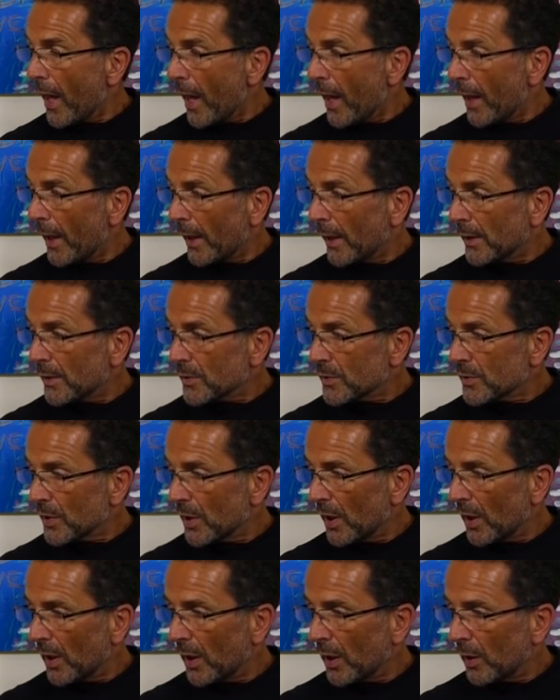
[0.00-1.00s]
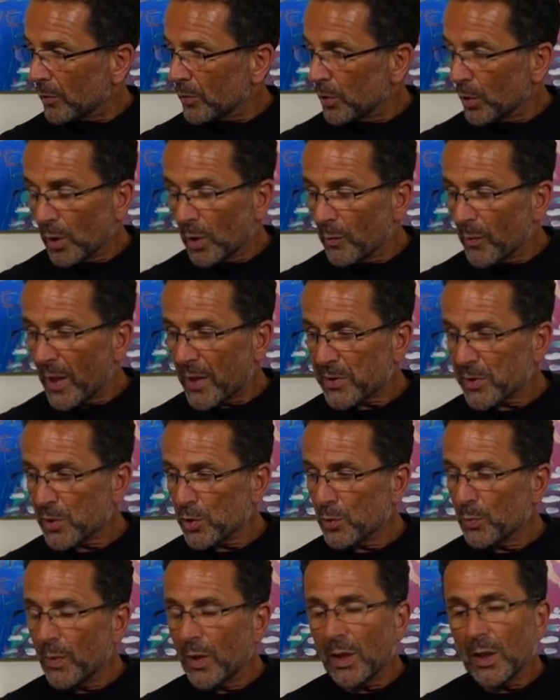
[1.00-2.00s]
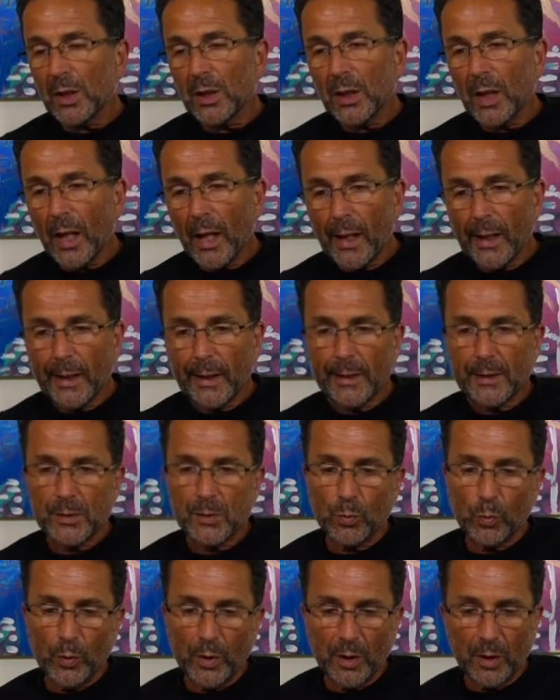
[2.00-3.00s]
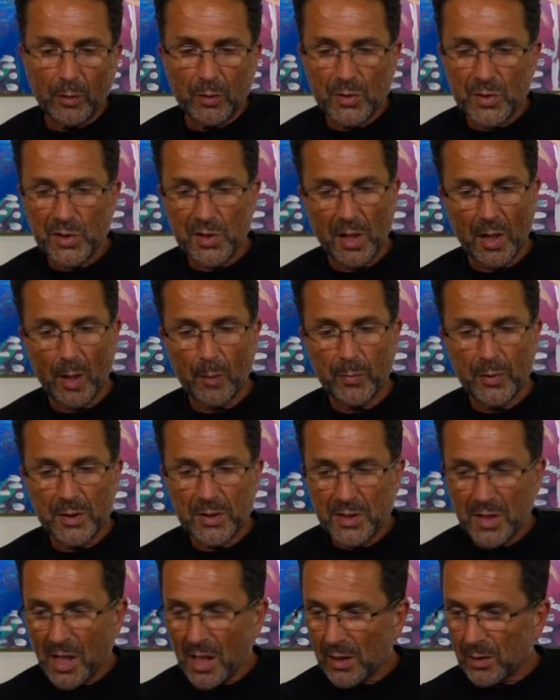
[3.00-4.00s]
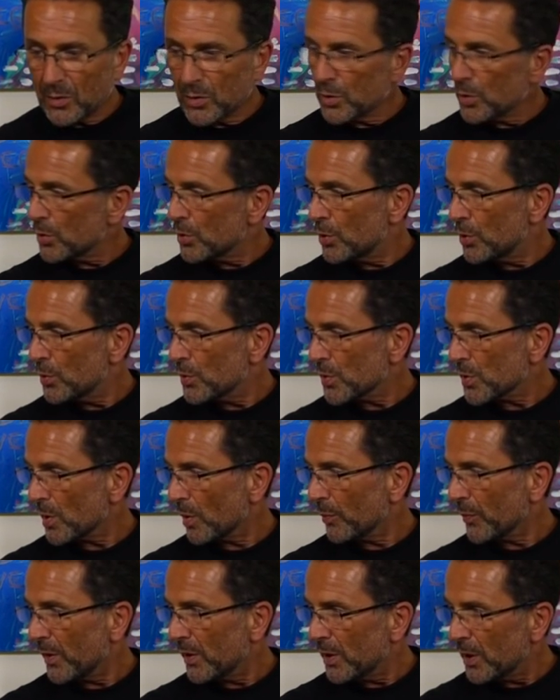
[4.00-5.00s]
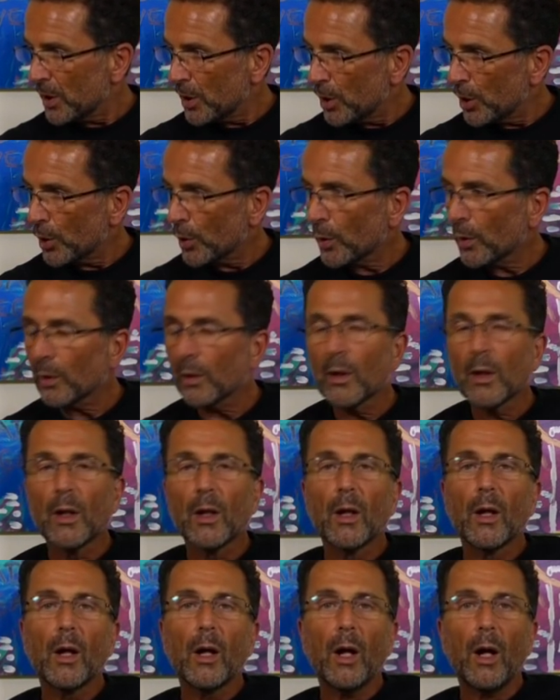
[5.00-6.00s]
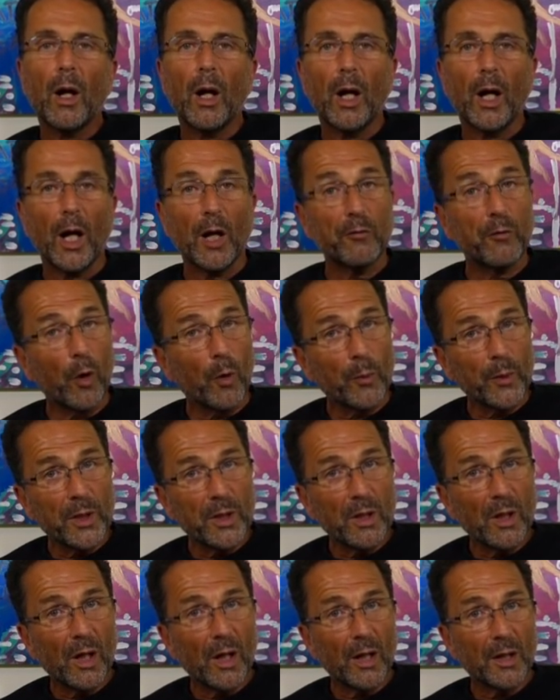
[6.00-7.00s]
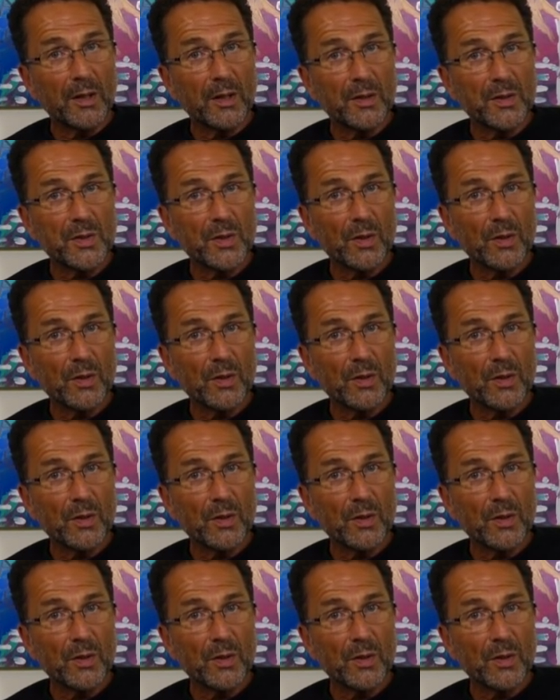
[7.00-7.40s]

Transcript: And uh, you can message me, and we can set up a date to do something here. Uh, I've already got